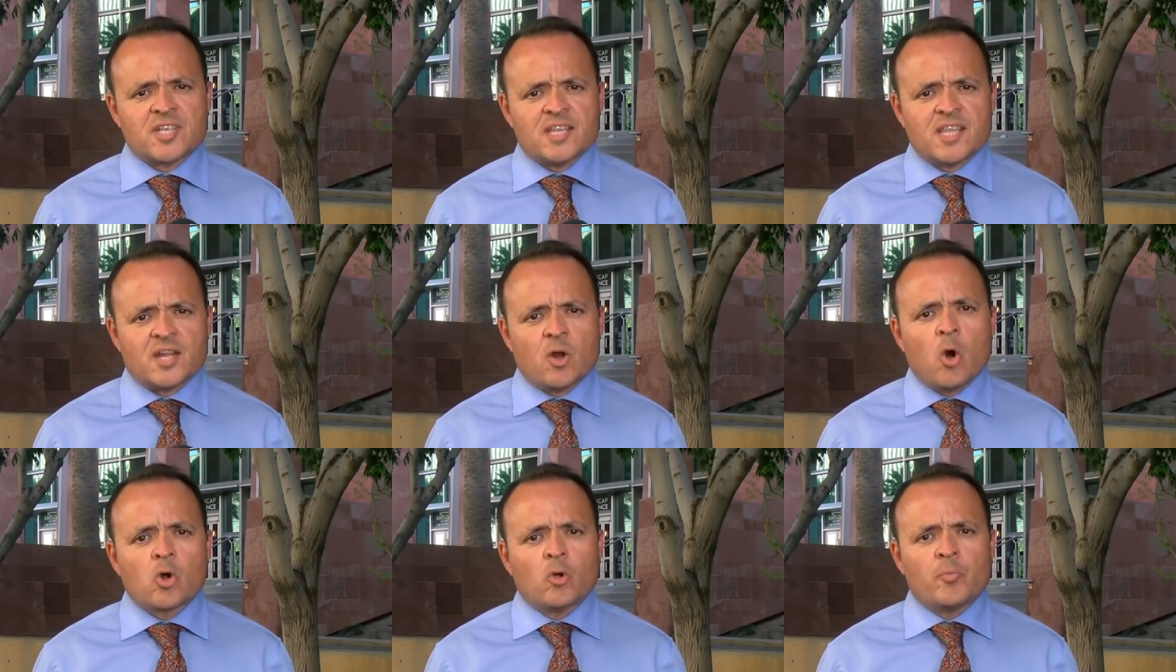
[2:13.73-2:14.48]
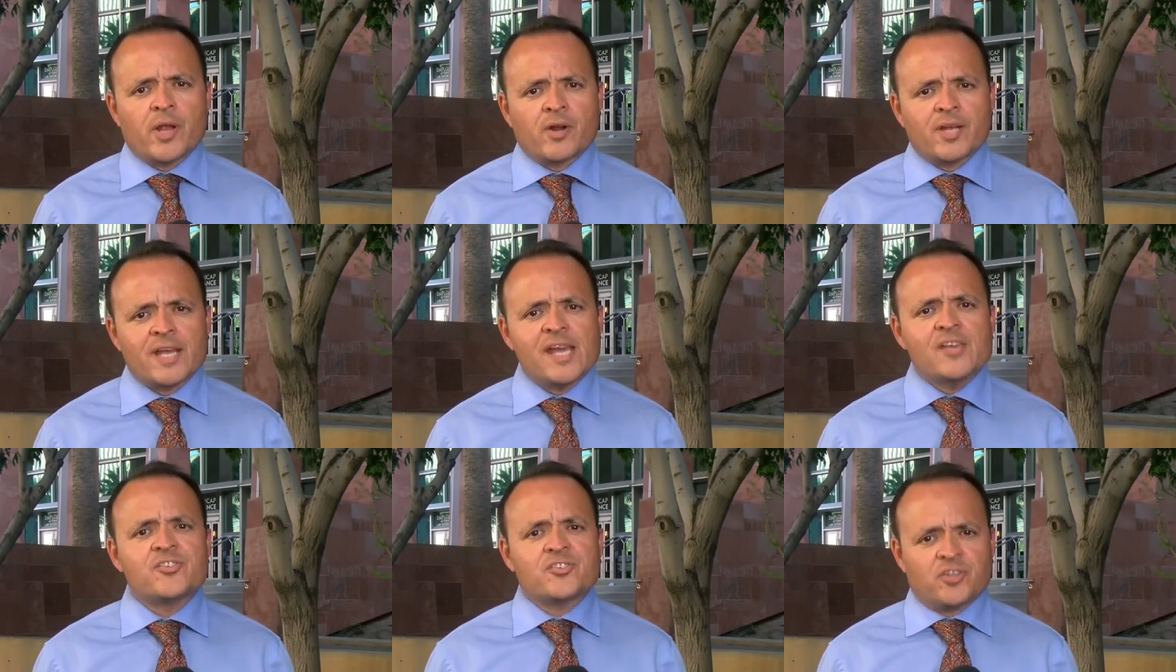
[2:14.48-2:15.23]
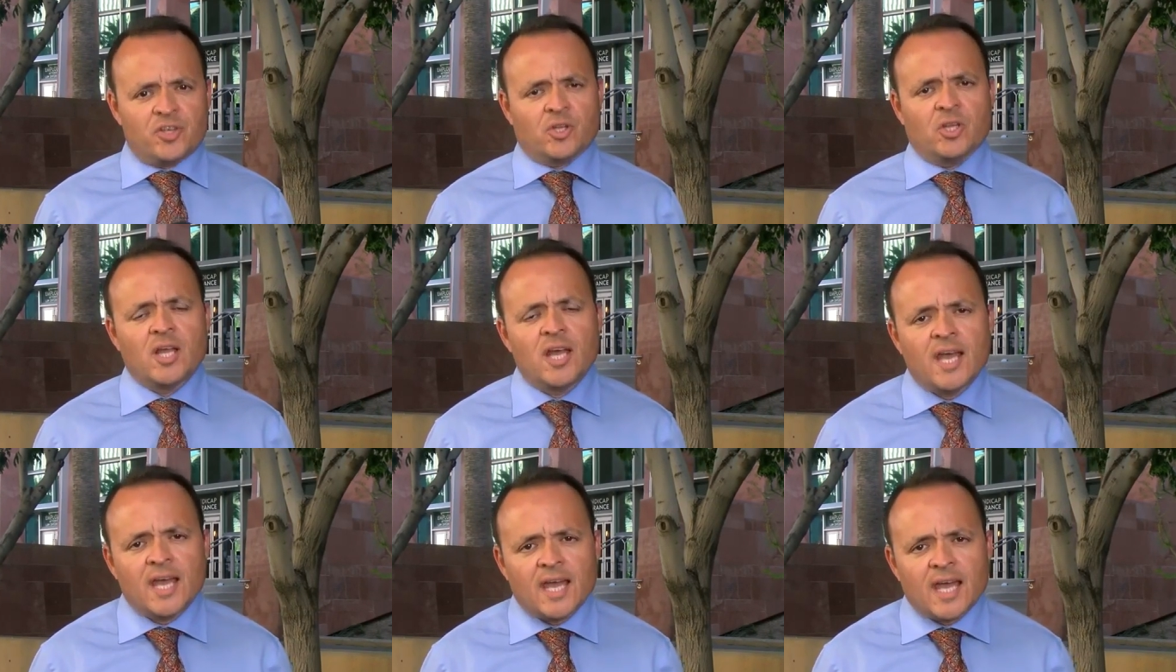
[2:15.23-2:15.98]
say that Okelberry is still
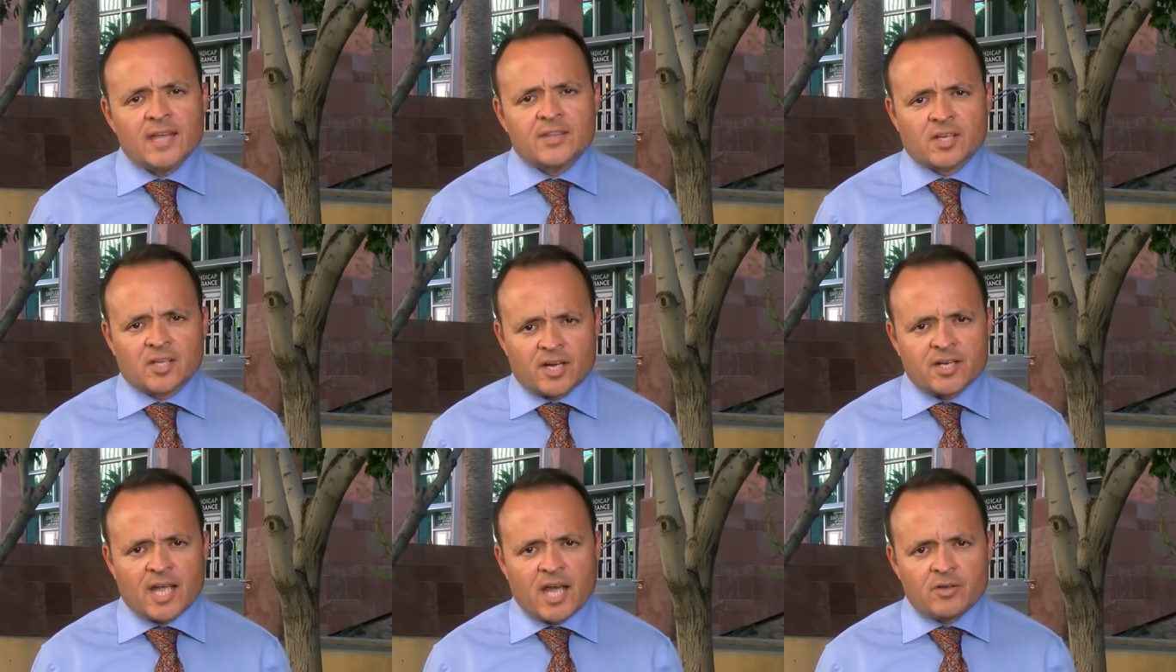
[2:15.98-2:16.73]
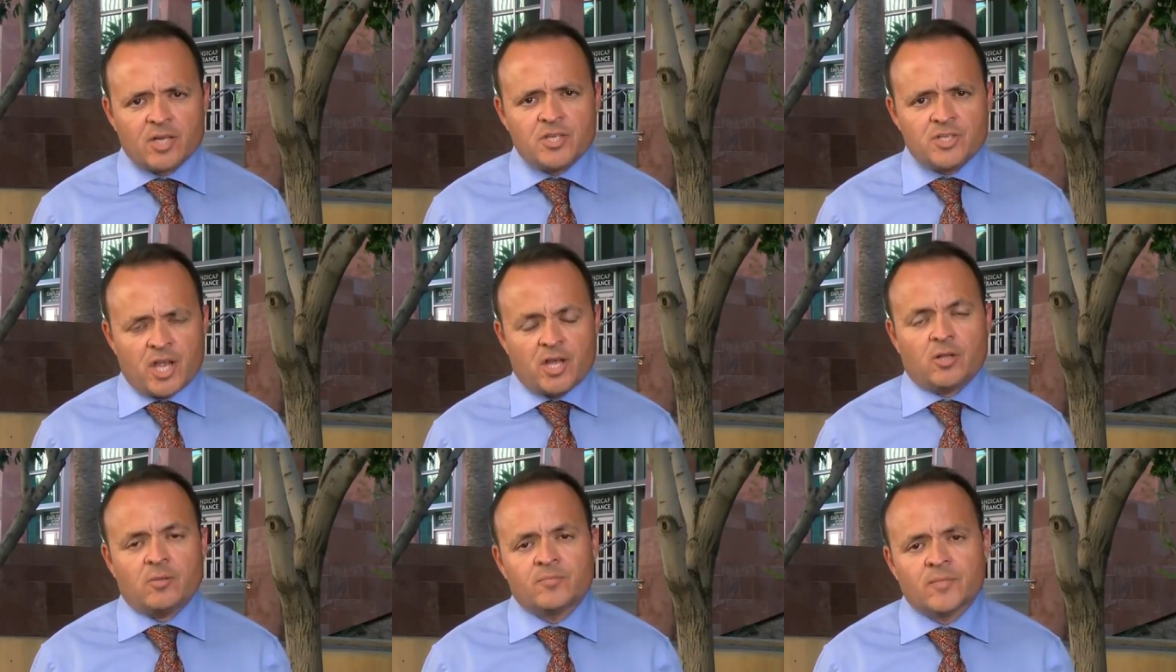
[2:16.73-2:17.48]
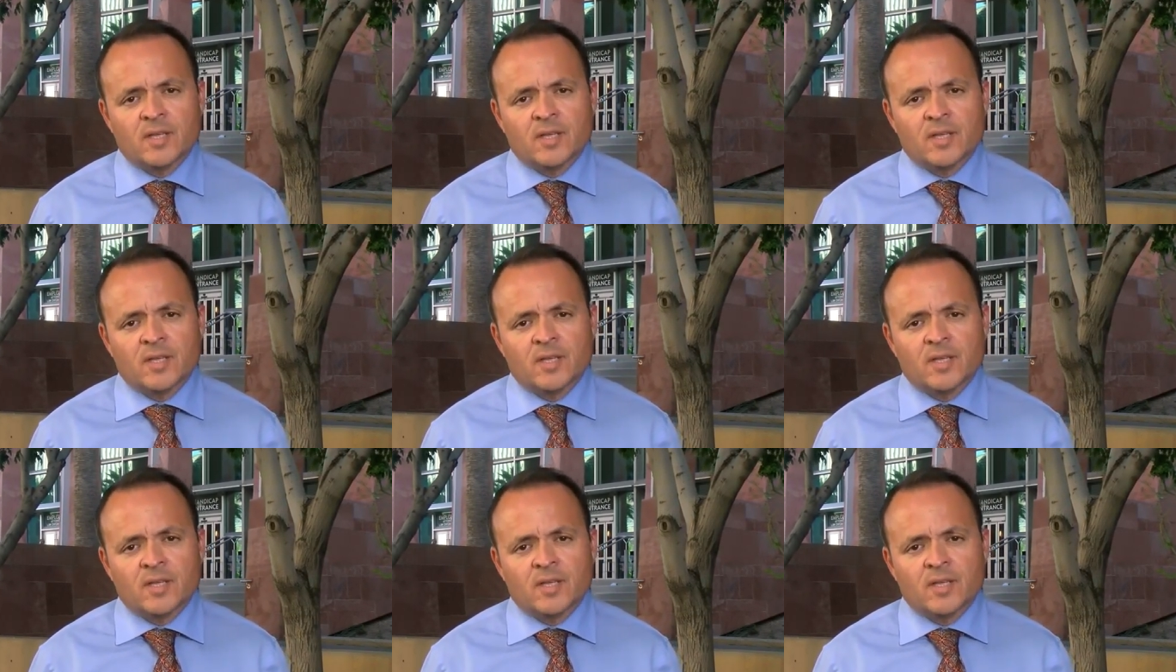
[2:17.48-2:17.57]
at the Clark County Jail.